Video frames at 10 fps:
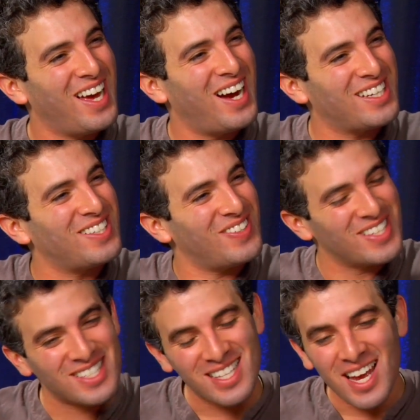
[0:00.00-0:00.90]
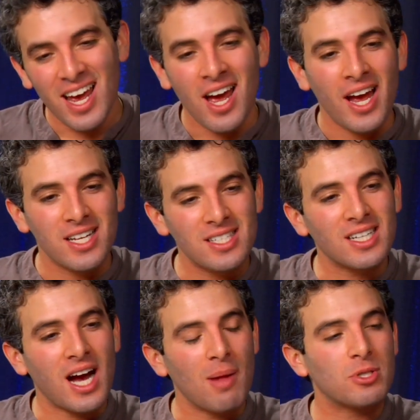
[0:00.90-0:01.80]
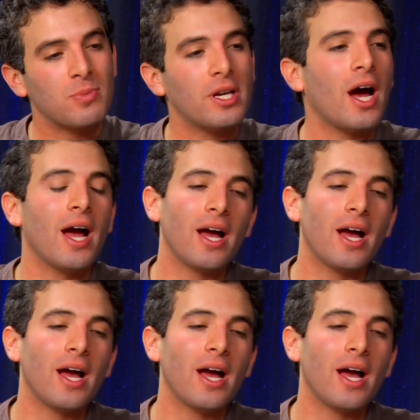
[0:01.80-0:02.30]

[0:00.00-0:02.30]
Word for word: I do. Yeah. It's an accomplishment.